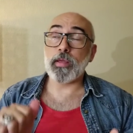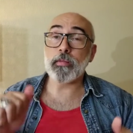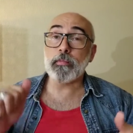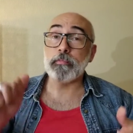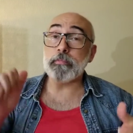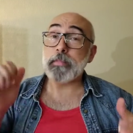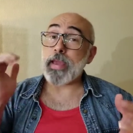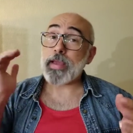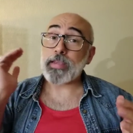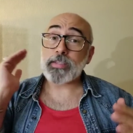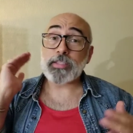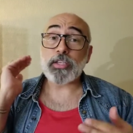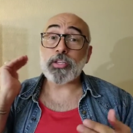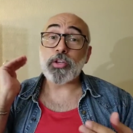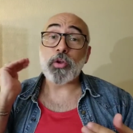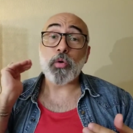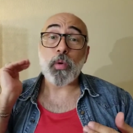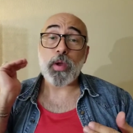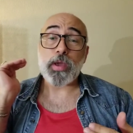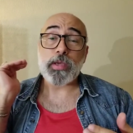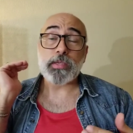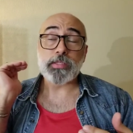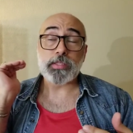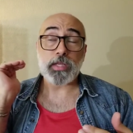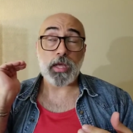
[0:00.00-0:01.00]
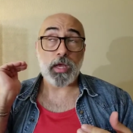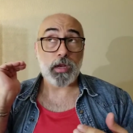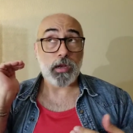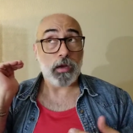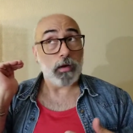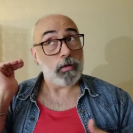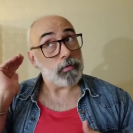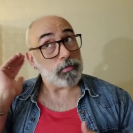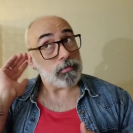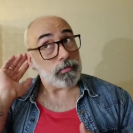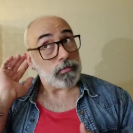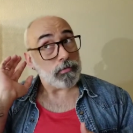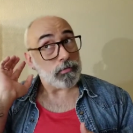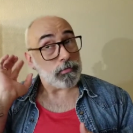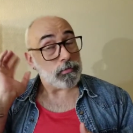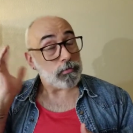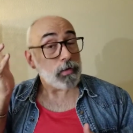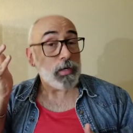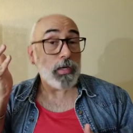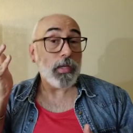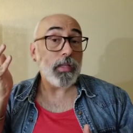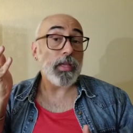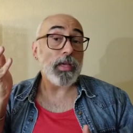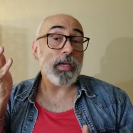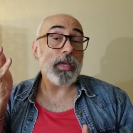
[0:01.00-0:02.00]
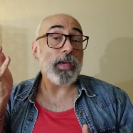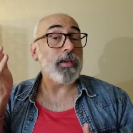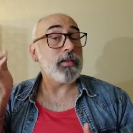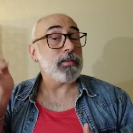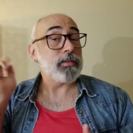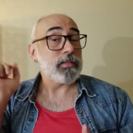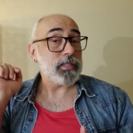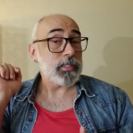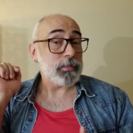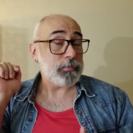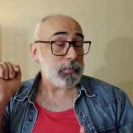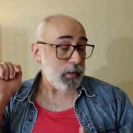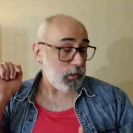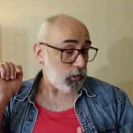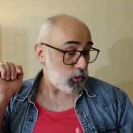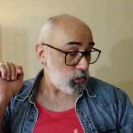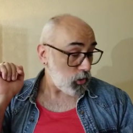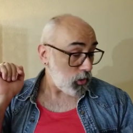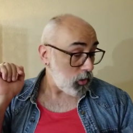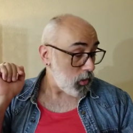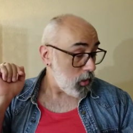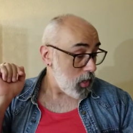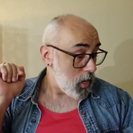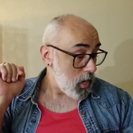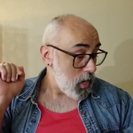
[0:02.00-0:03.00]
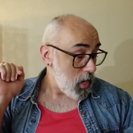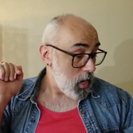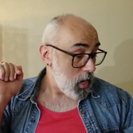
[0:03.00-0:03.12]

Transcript: makes a noise that really is special.